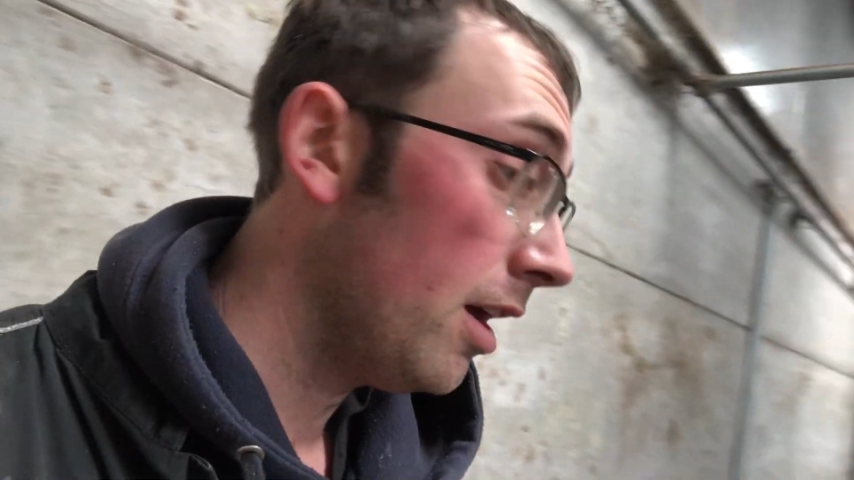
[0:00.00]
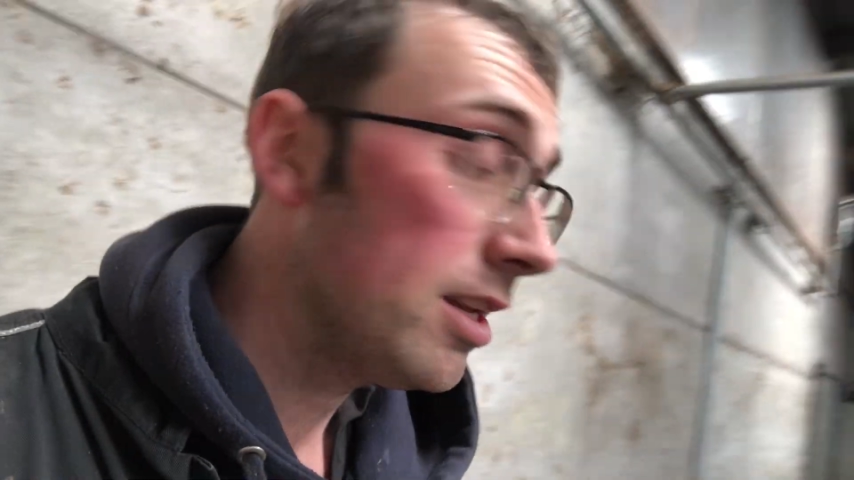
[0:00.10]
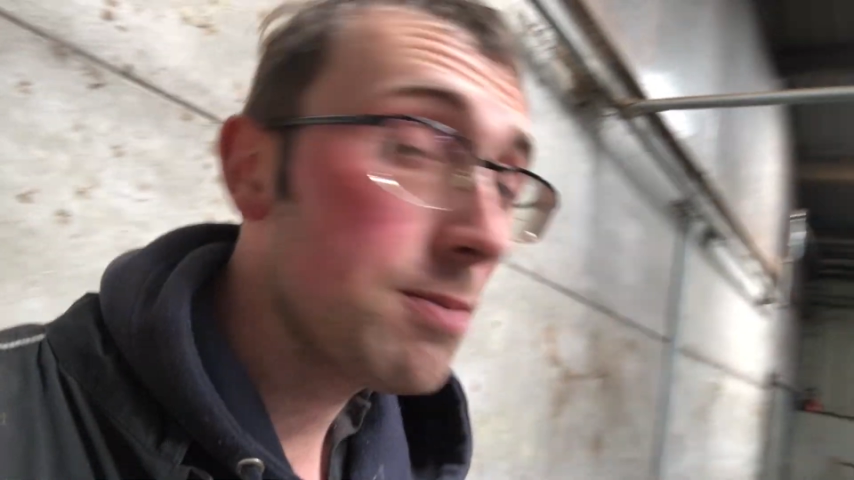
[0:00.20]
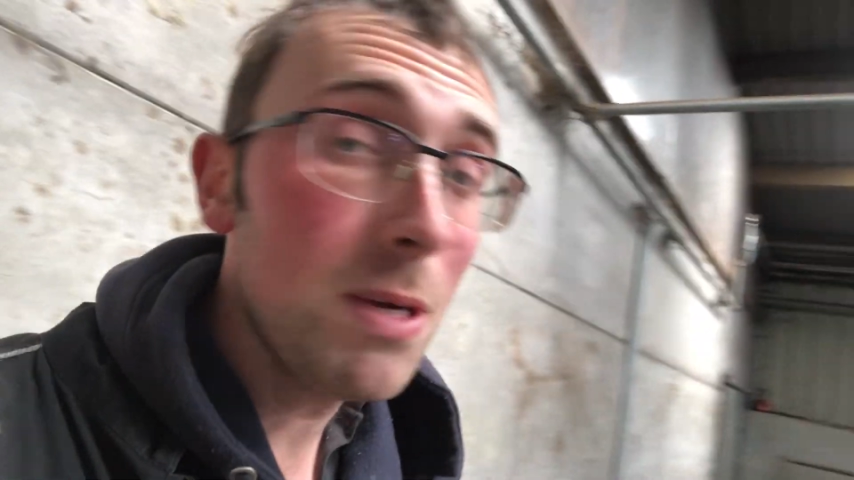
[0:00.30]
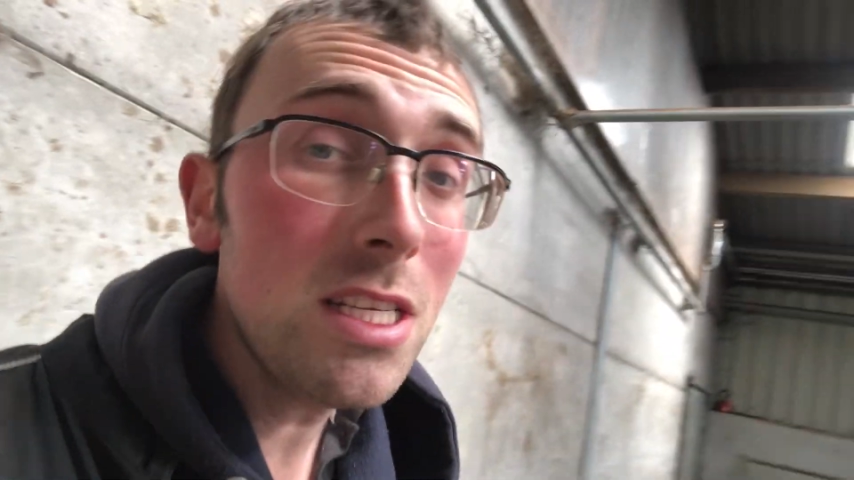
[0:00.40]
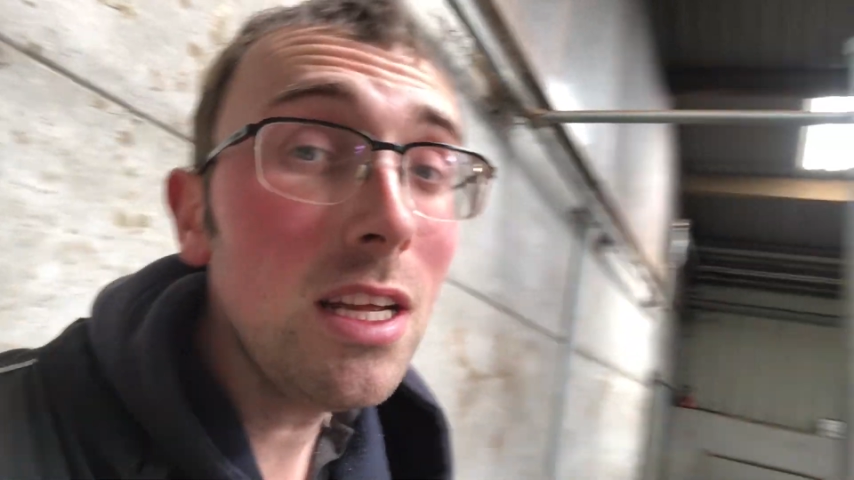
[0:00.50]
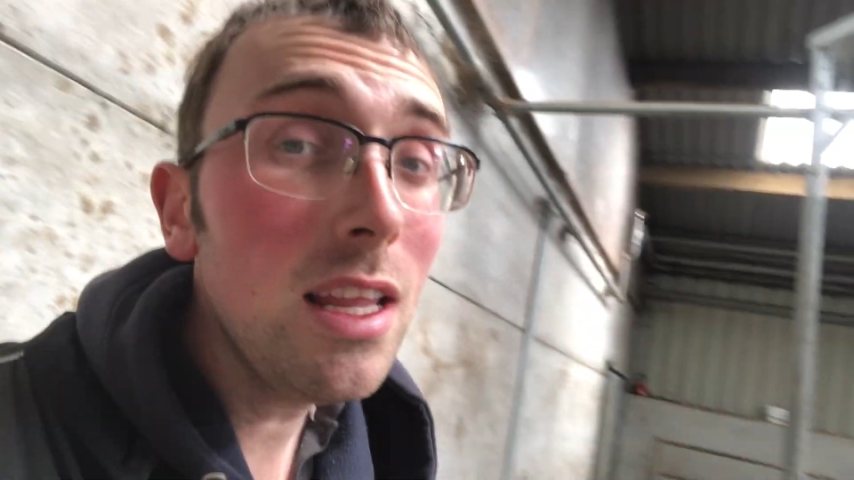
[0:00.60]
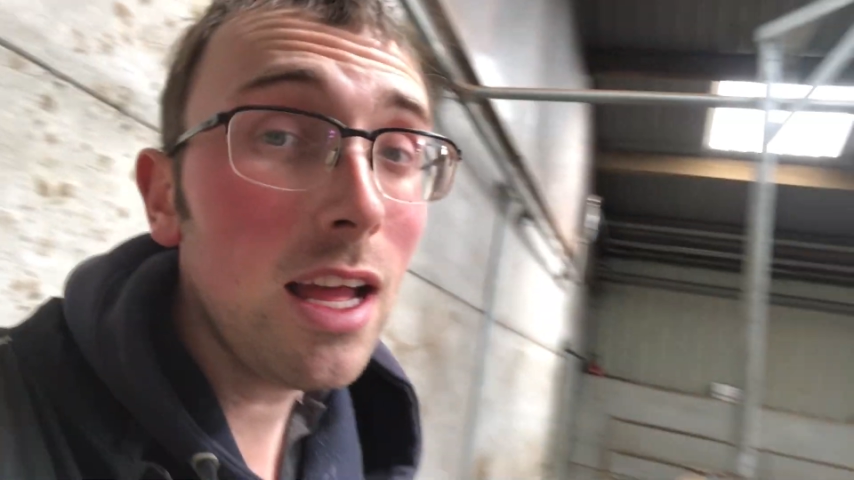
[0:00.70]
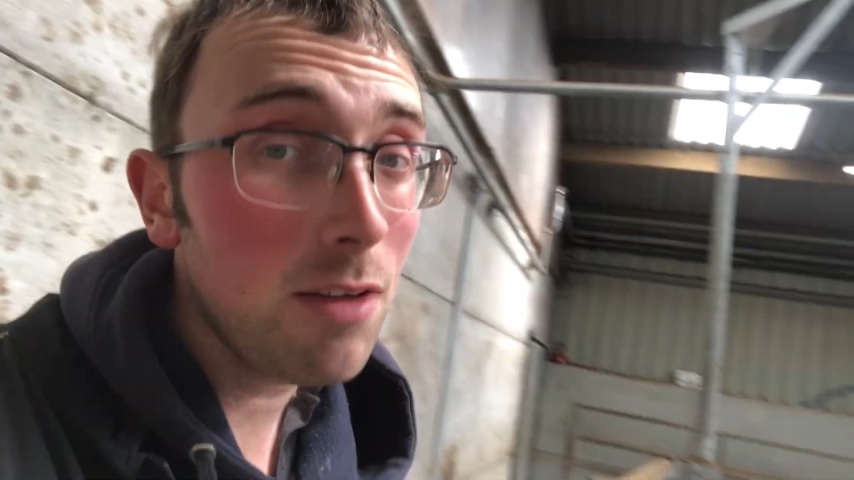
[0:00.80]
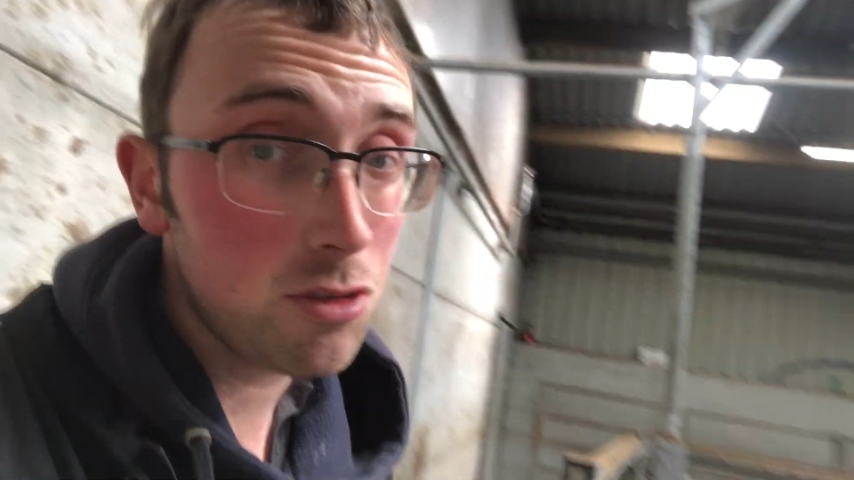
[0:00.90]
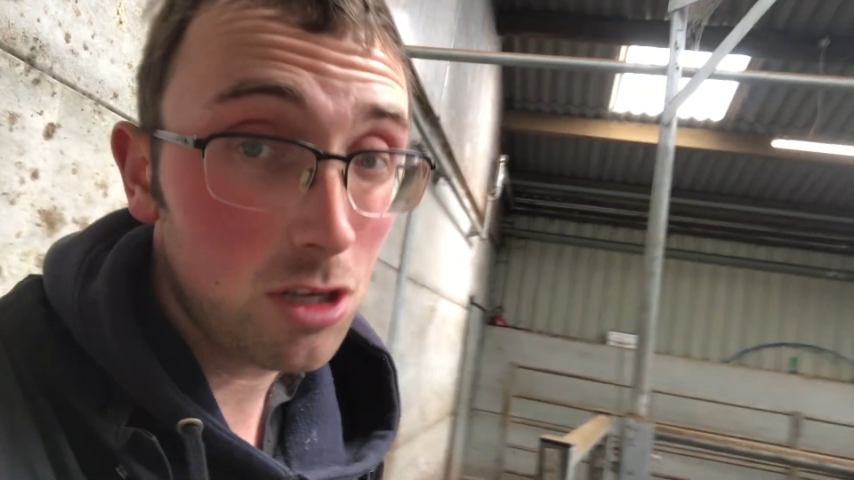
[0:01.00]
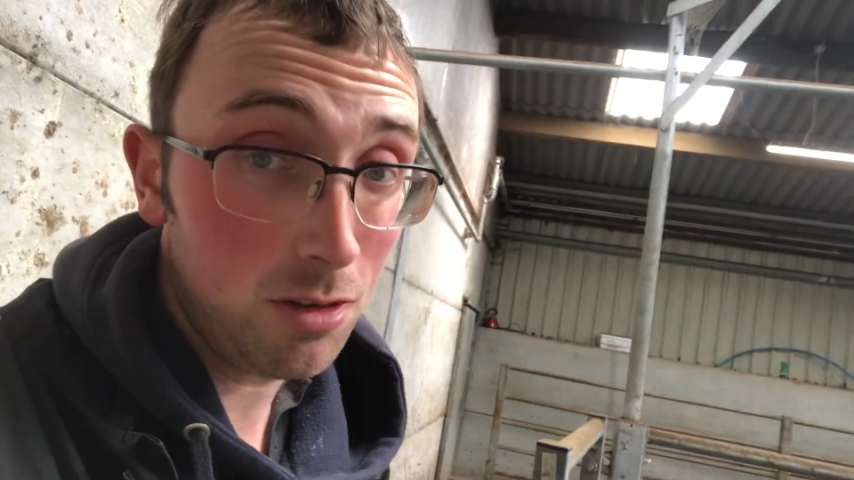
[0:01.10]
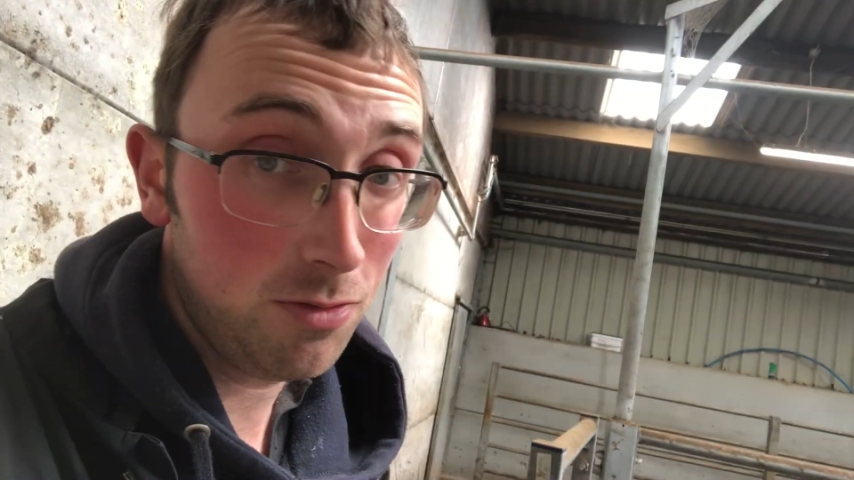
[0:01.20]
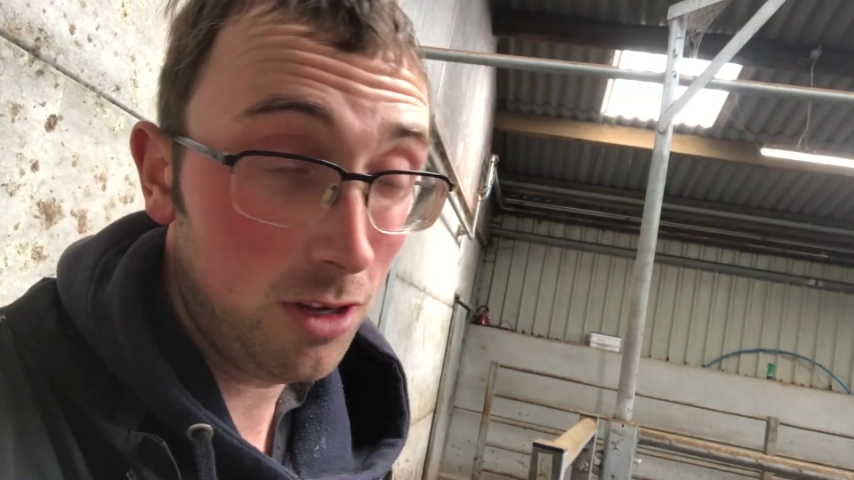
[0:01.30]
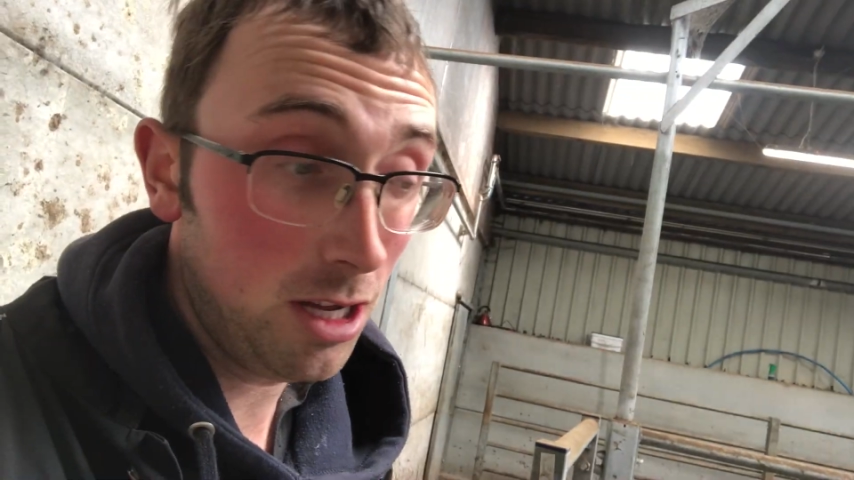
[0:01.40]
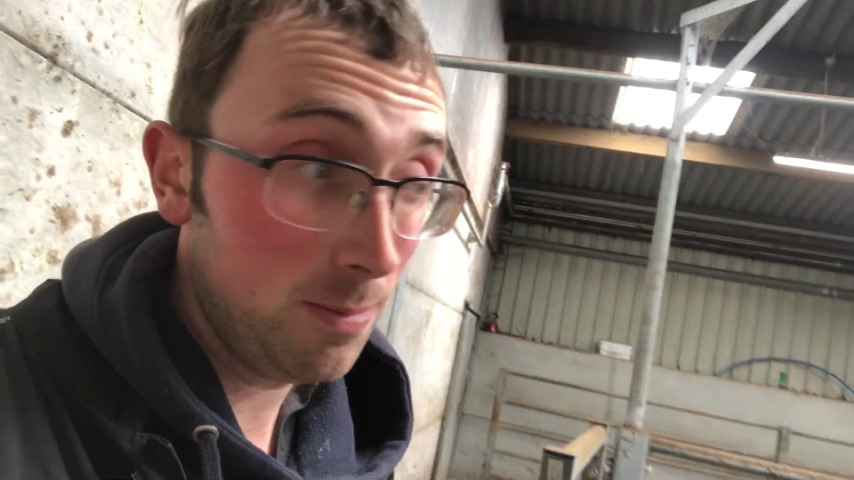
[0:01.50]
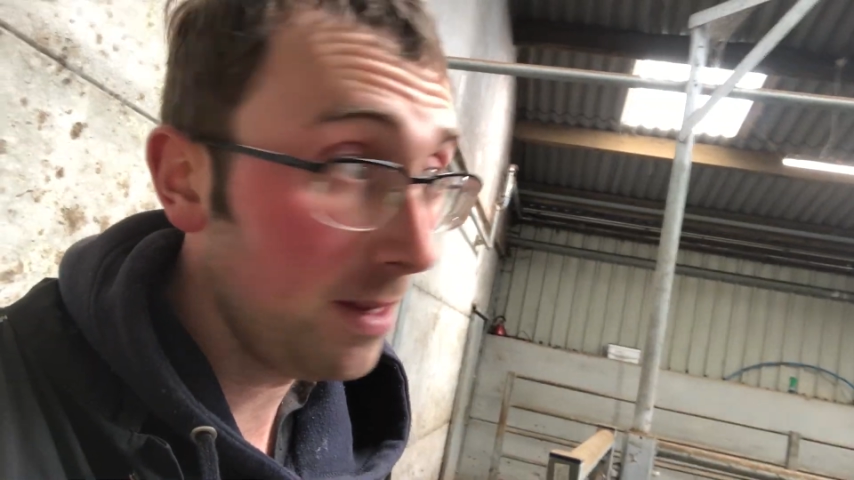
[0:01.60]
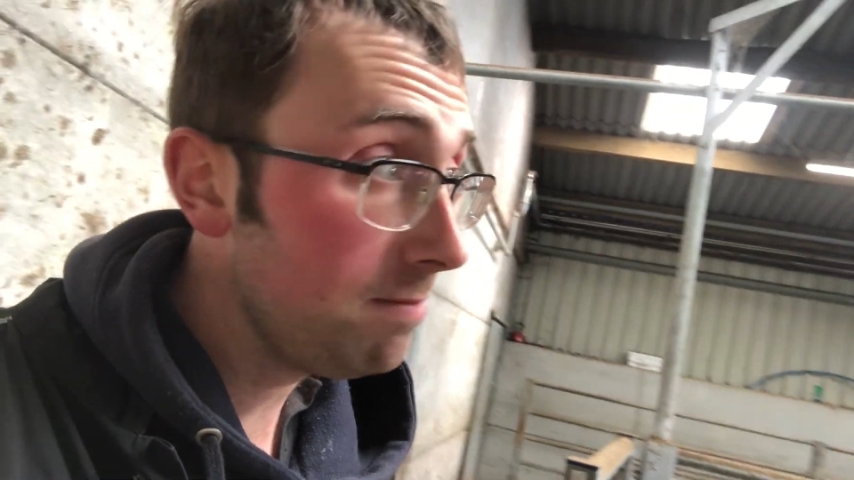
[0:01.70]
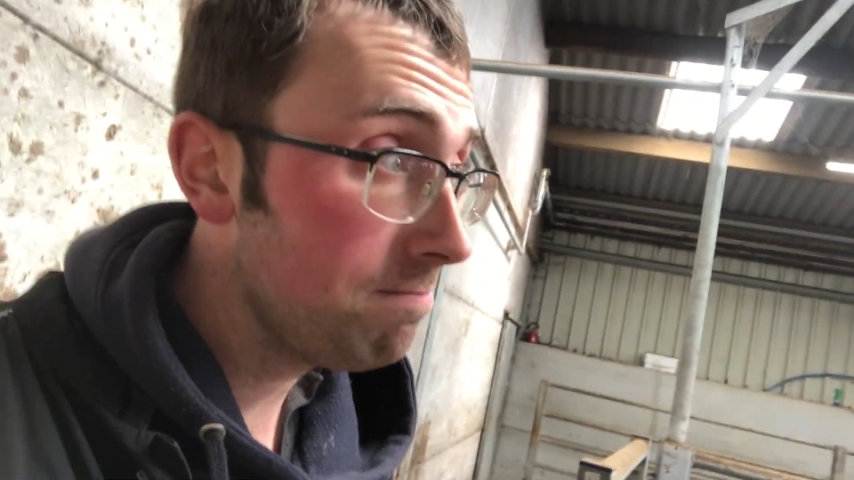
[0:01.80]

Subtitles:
especially livestock farming,